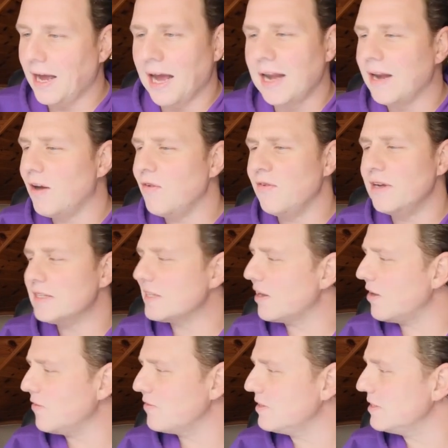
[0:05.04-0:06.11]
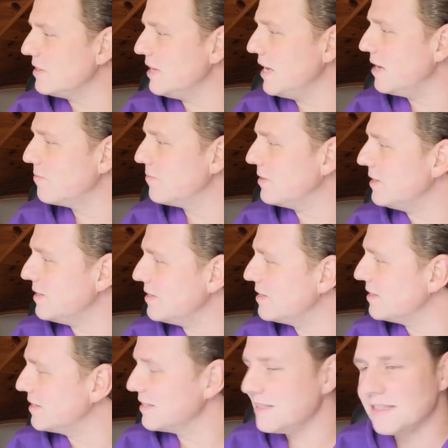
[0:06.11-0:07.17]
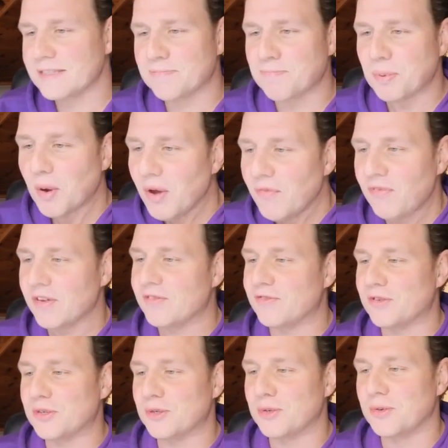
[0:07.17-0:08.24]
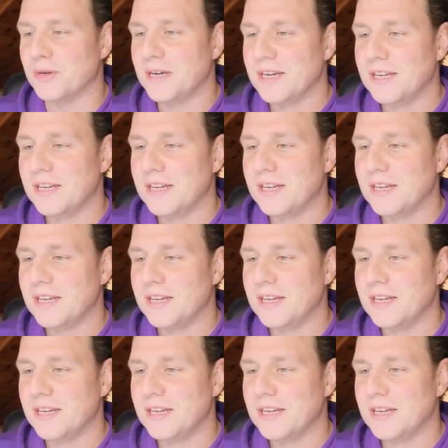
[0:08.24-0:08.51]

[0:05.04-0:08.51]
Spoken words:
I always love this name. This is perfect for you,